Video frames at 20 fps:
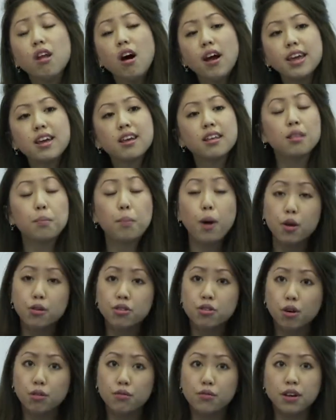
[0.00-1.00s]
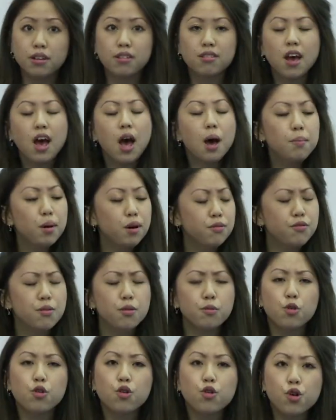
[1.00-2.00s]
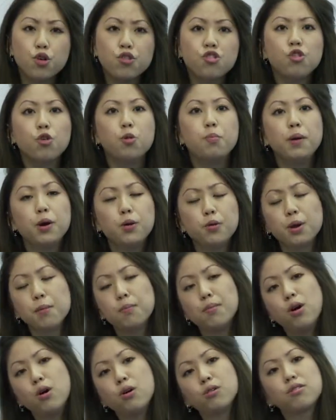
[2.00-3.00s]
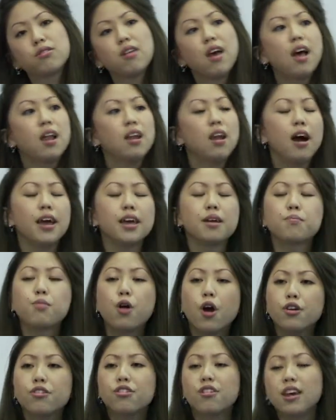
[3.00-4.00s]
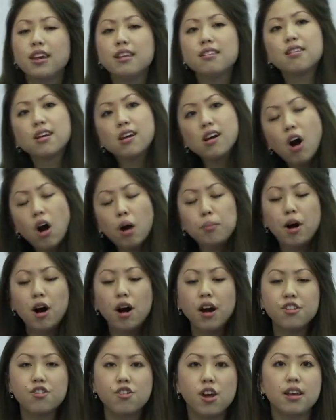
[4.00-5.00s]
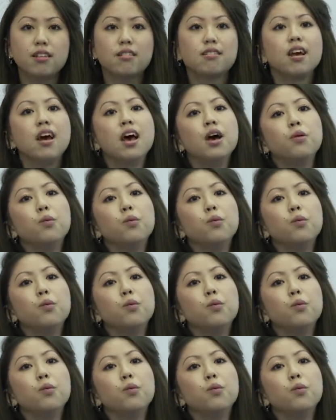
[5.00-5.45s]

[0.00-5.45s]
like the post office, but for crucial building blocks like proteins and carbohydrates,